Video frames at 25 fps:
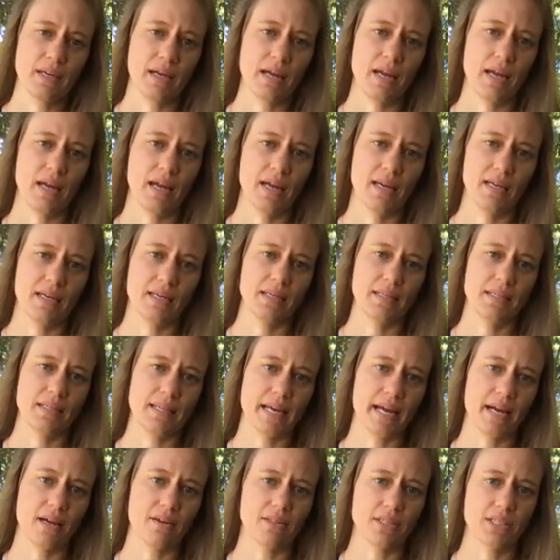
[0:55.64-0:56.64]
and
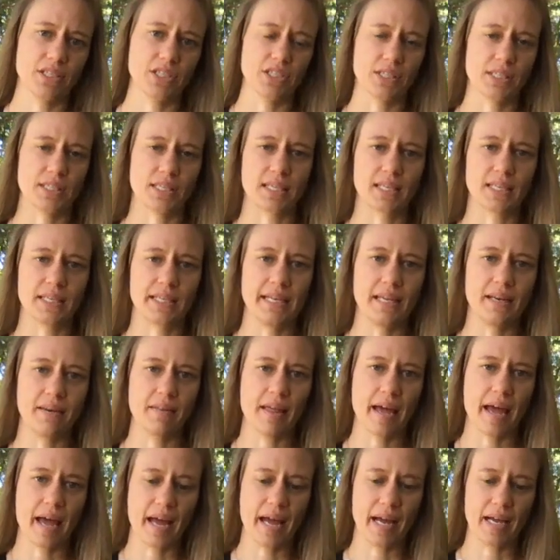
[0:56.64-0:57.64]
how to just clean
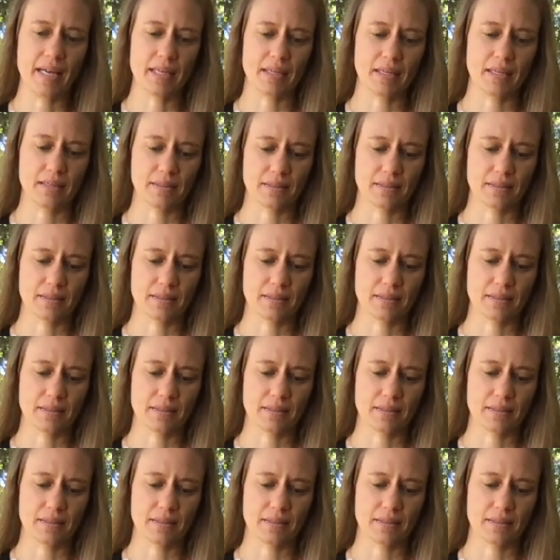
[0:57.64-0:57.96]
that,